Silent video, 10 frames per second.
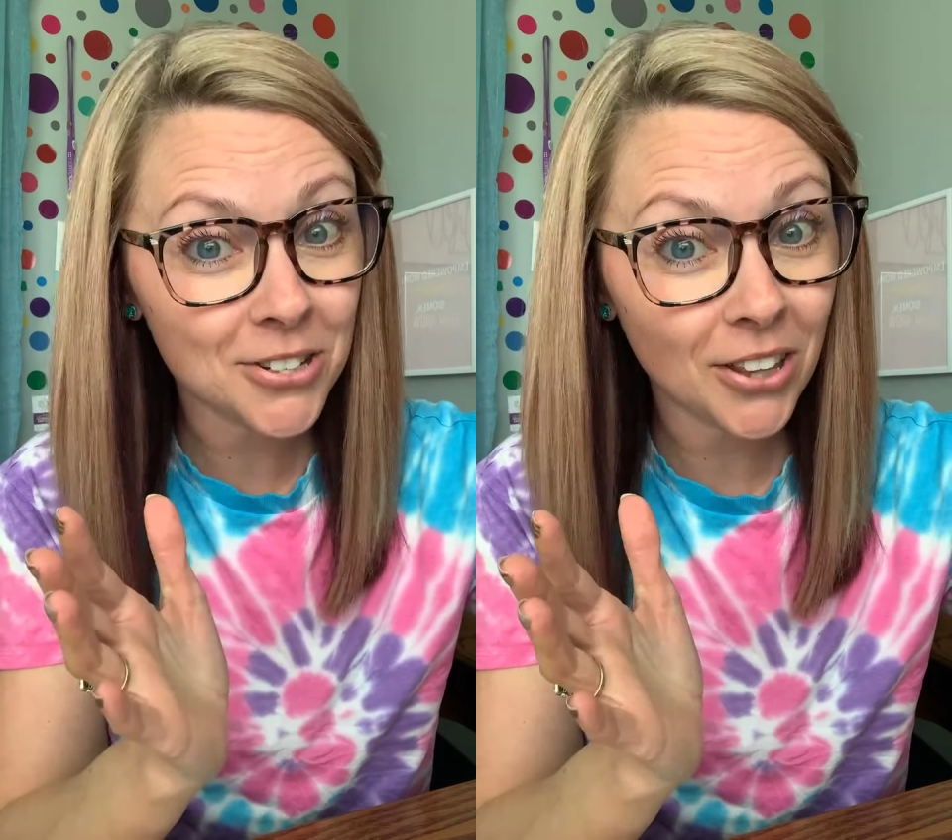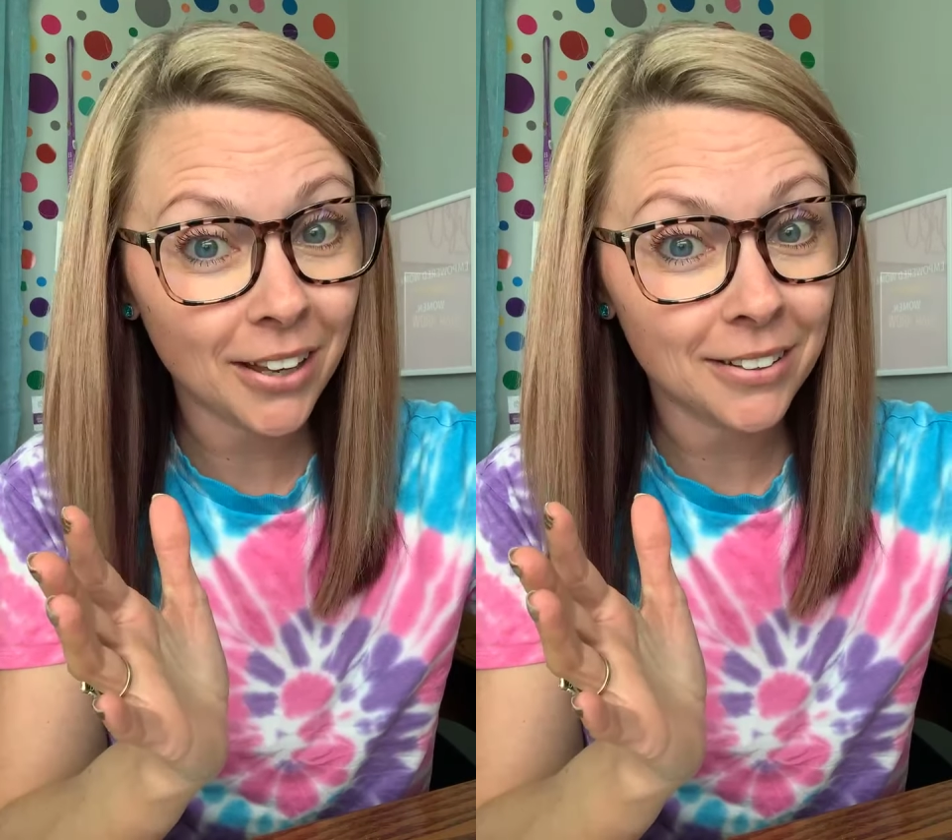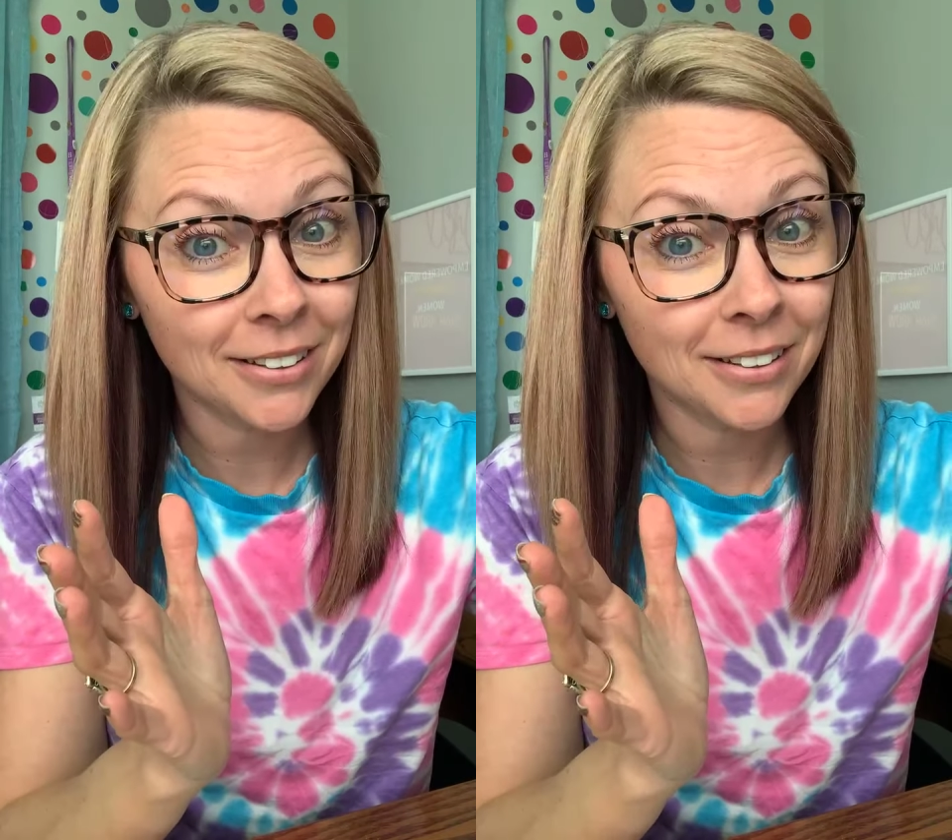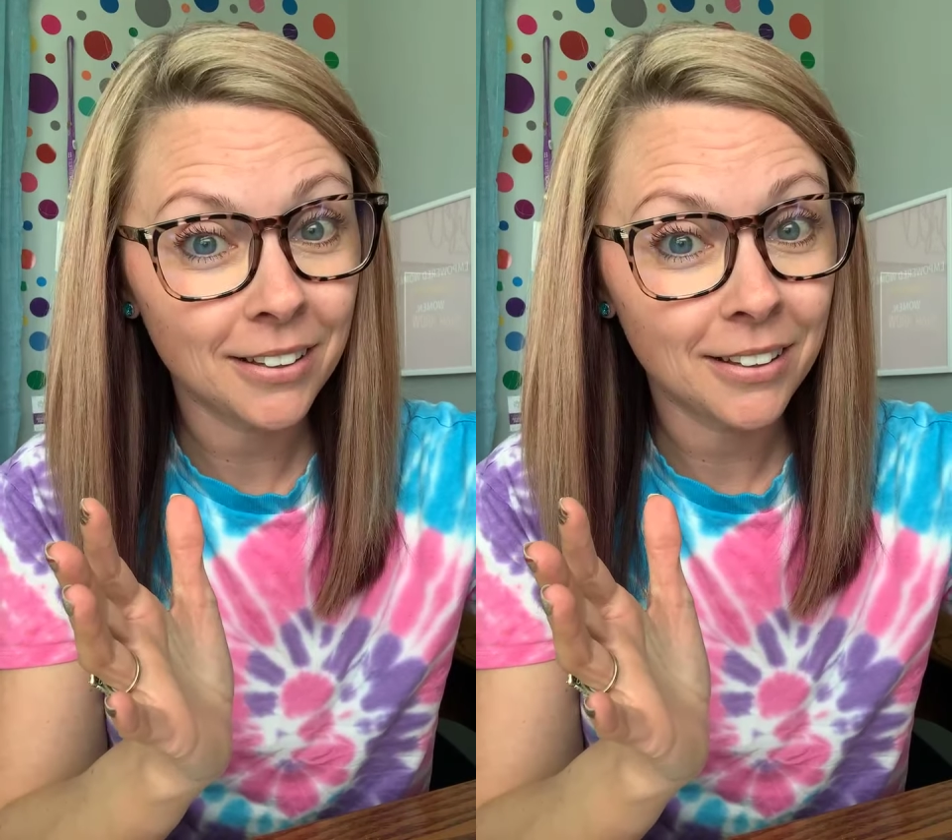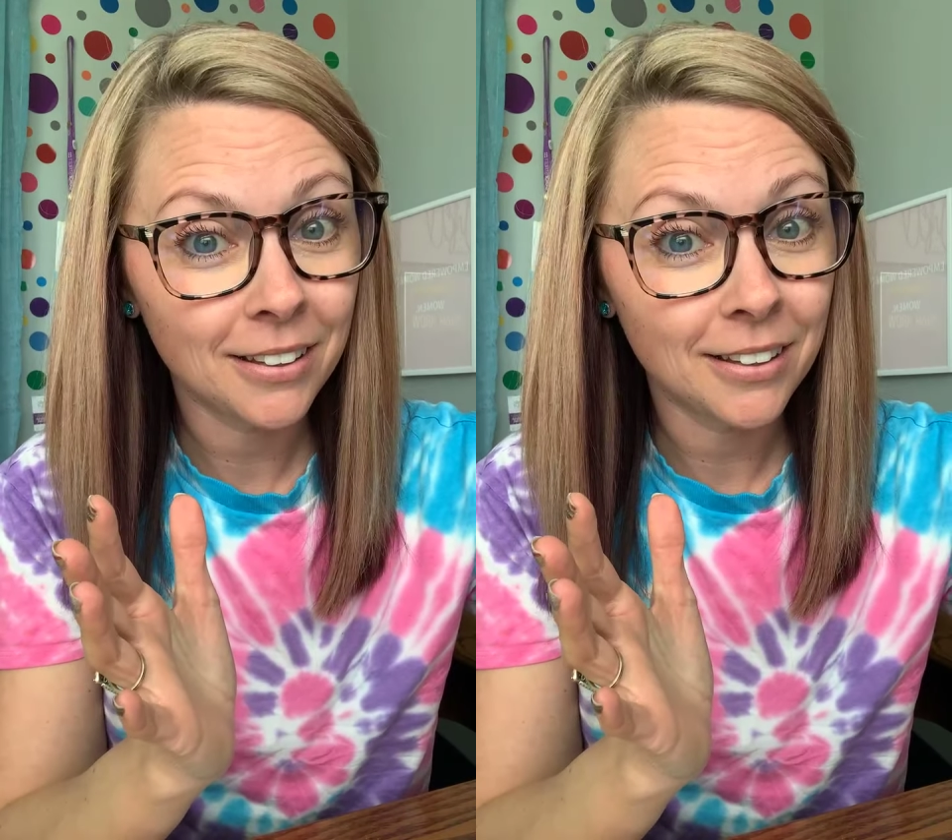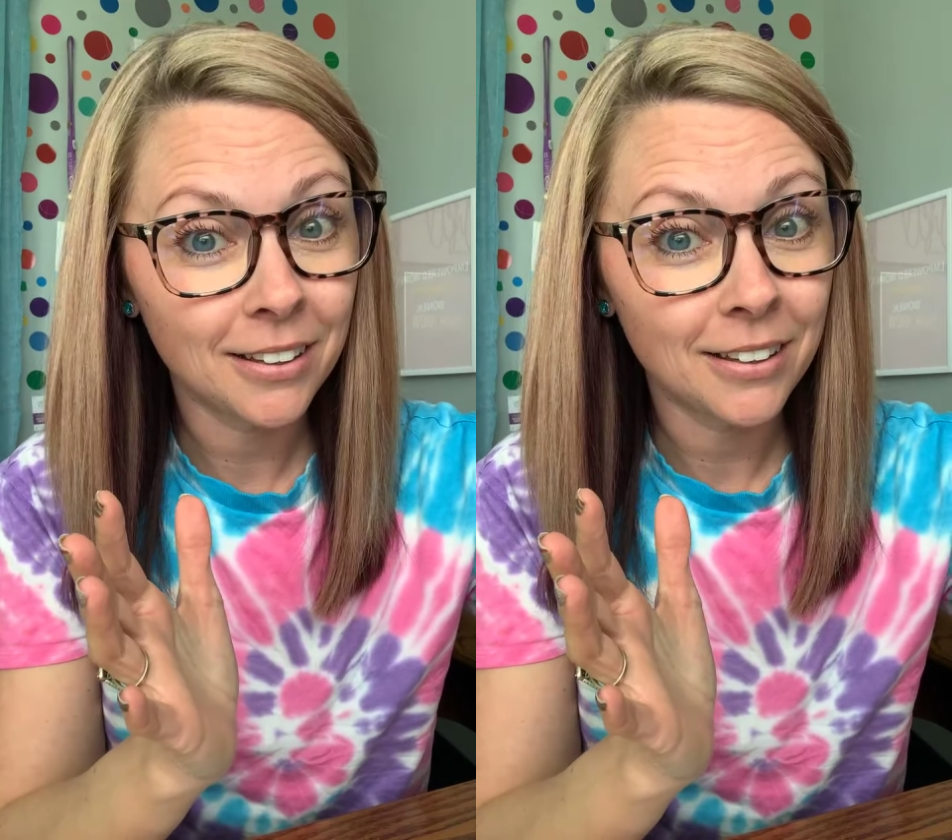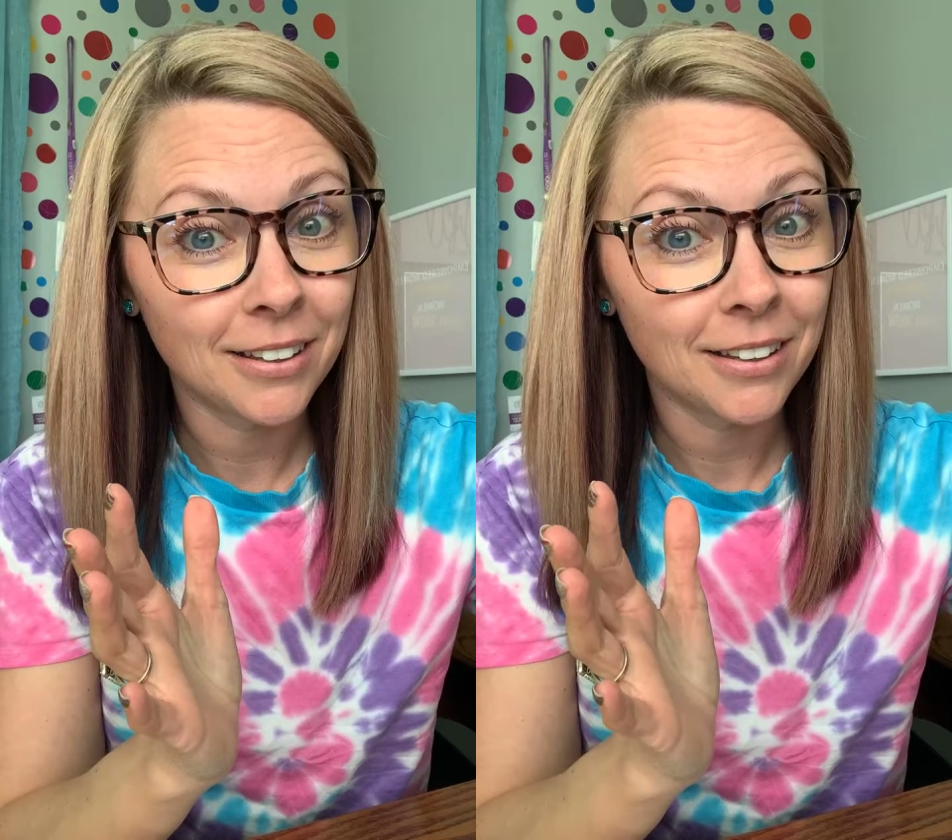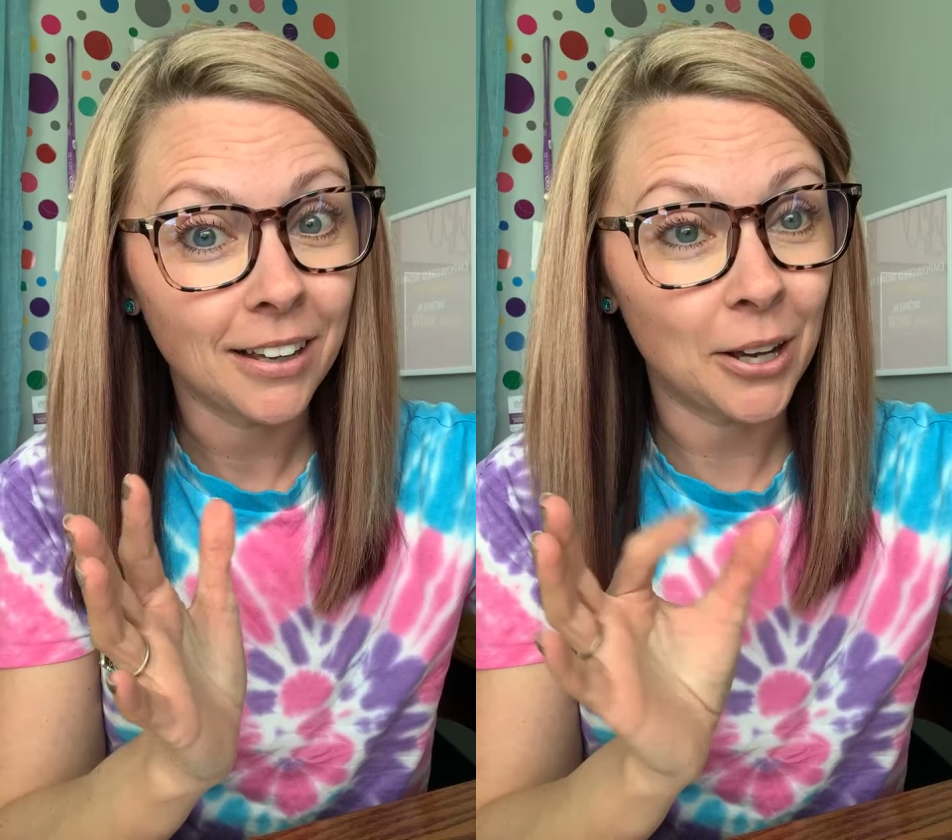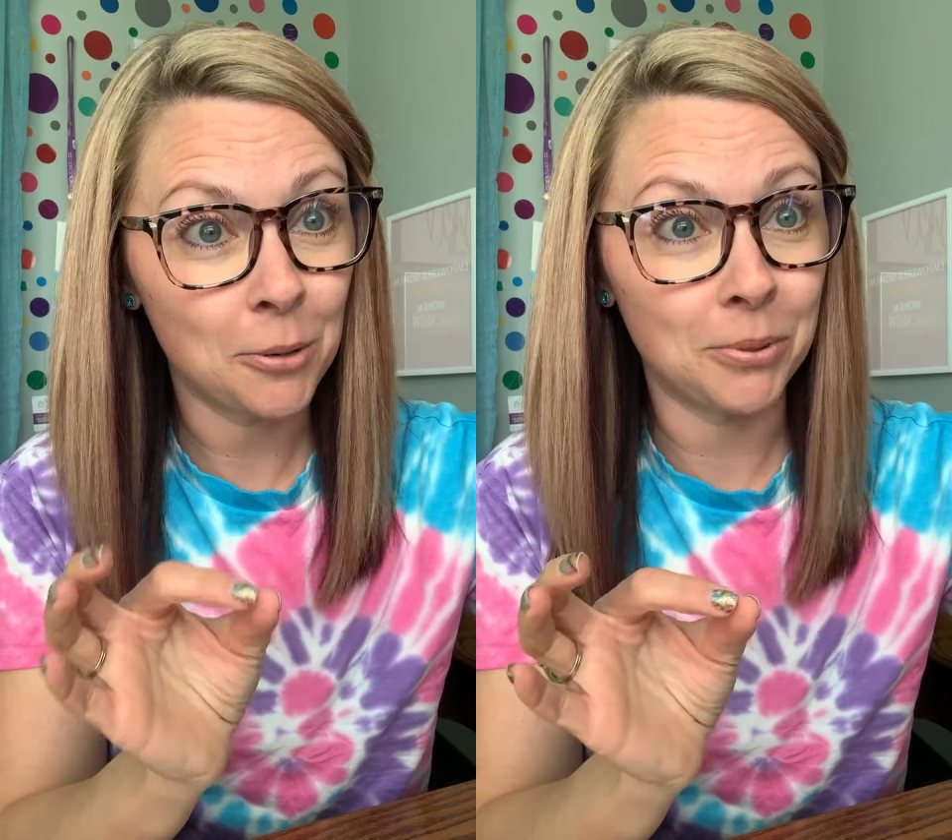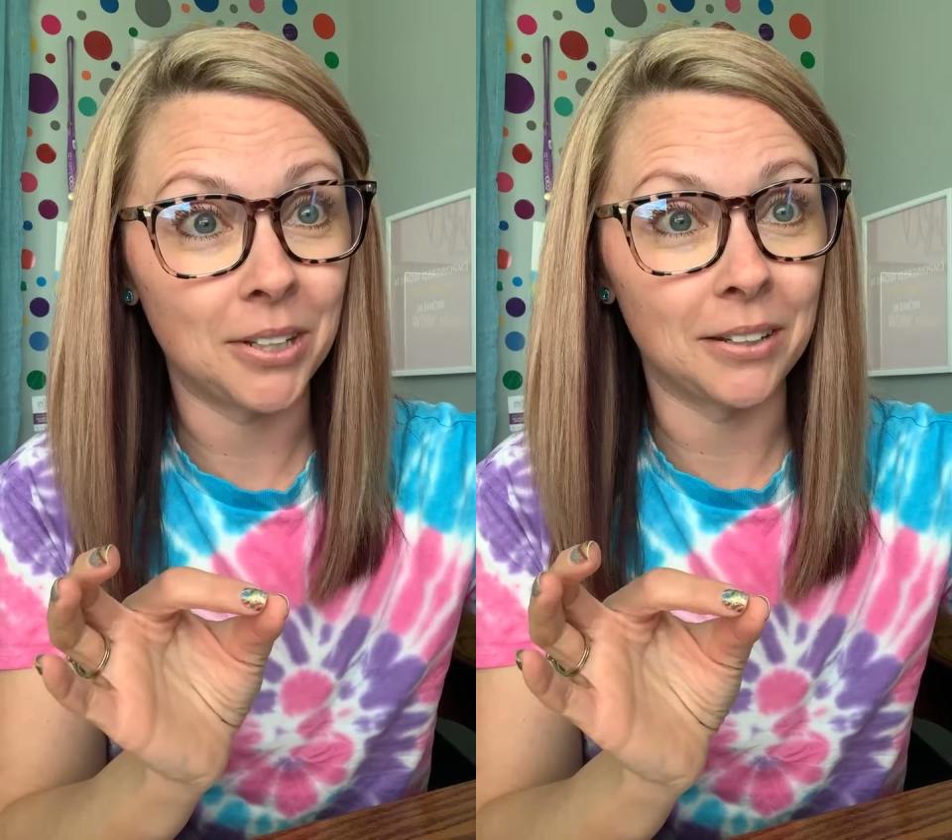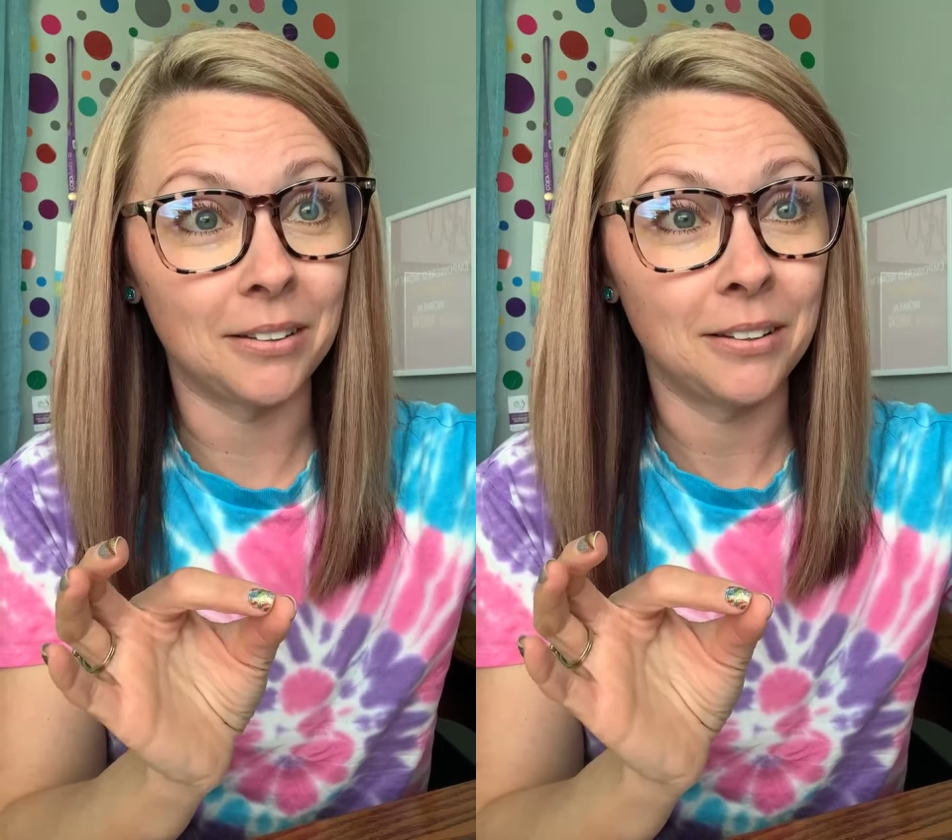that? I hope you did.